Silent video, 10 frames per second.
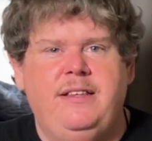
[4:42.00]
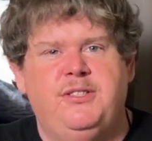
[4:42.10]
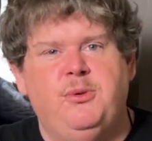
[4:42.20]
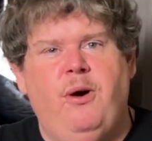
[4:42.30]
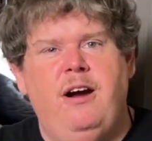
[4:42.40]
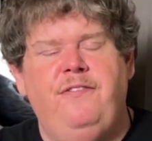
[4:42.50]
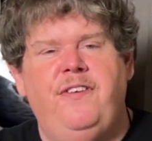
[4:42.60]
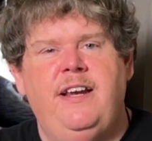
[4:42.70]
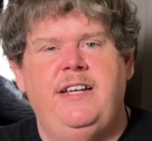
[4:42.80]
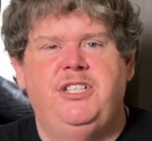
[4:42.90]
the Squier
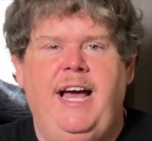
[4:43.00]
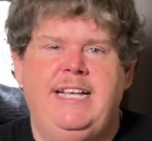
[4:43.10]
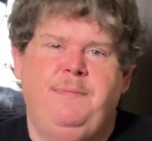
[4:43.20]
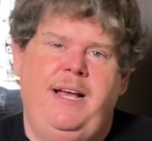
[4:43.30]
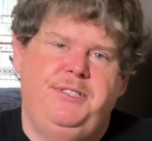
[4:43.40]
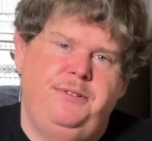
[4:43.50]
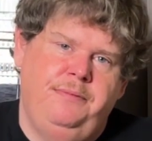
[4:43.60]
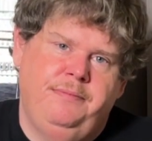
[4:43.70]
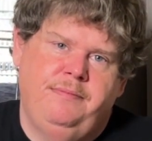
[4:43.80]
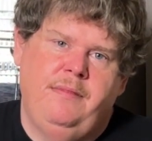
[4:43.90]
Affinity
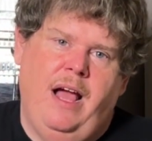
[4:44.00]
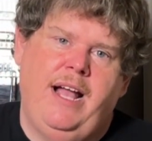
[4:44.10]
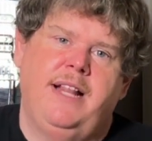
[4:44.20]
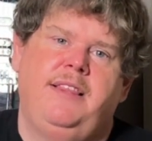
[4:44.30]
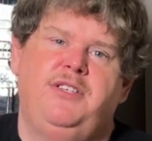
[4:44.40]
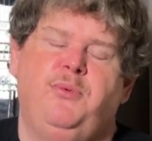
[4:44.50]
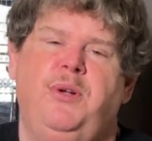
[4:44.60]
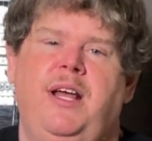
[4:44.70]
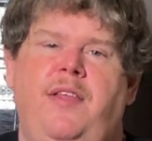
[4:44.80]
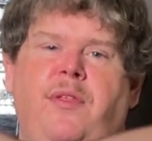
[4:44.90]
Jazzmaster. I got this
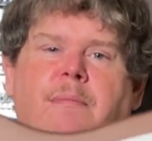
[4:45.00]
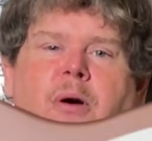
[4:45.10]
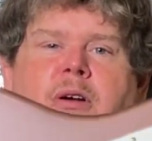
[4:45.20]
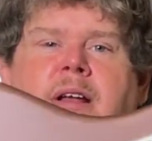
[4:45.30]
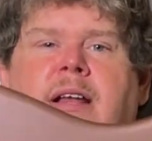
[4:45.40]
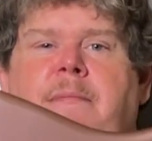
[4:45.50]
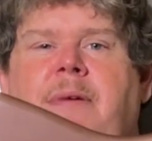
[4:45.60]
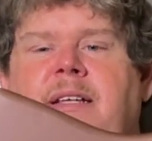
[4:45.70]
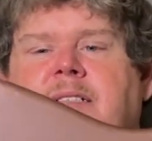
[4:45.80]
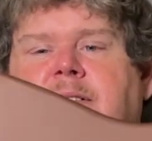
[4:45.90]
one in the burgundy
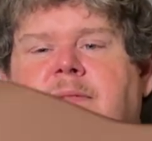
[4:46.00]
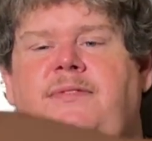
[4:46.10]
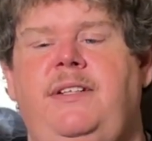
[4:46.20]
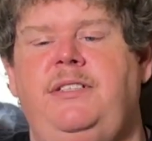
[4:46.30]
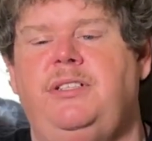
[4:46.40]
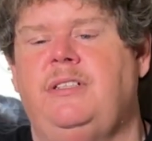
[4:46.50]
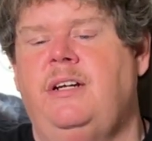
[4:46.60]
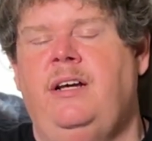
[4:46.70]
mist finish.